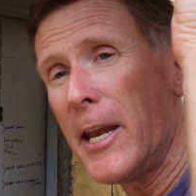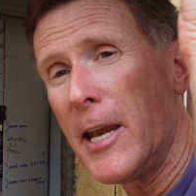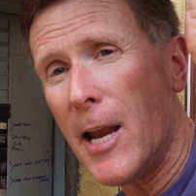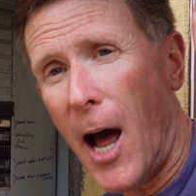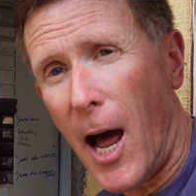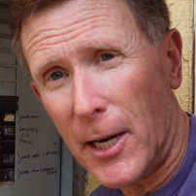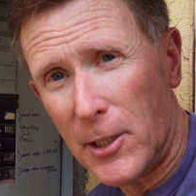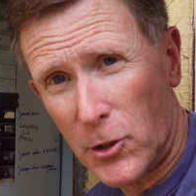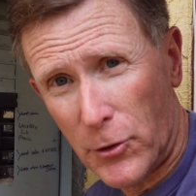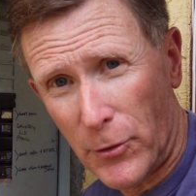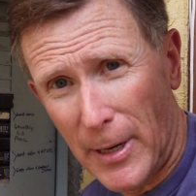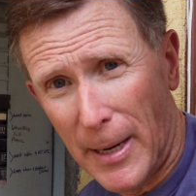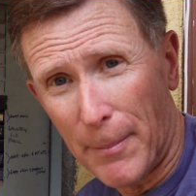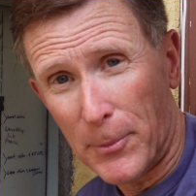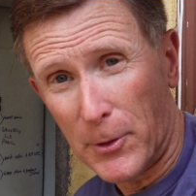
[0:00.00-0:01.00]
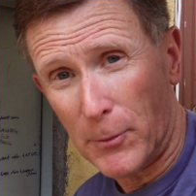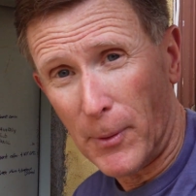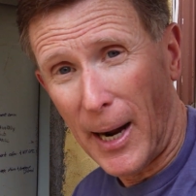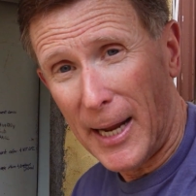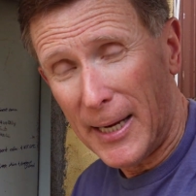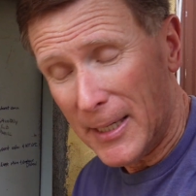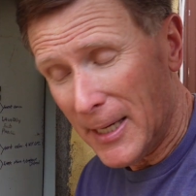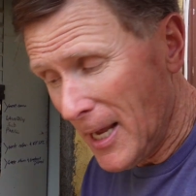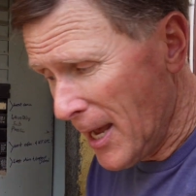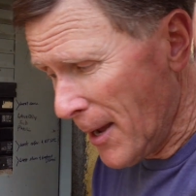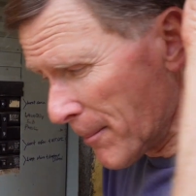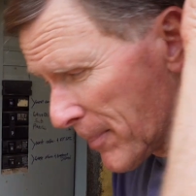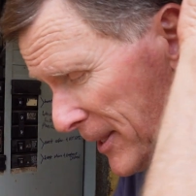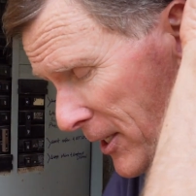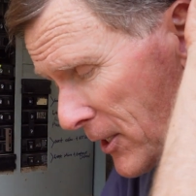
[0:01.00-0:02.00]
not tripped, right?
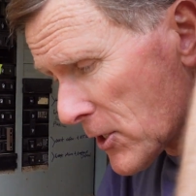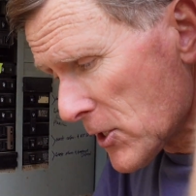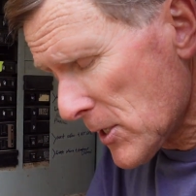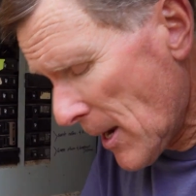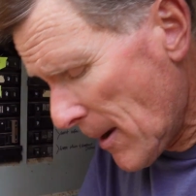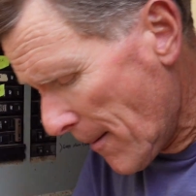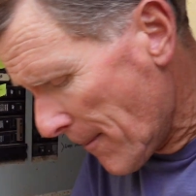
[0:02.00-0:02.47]
But there's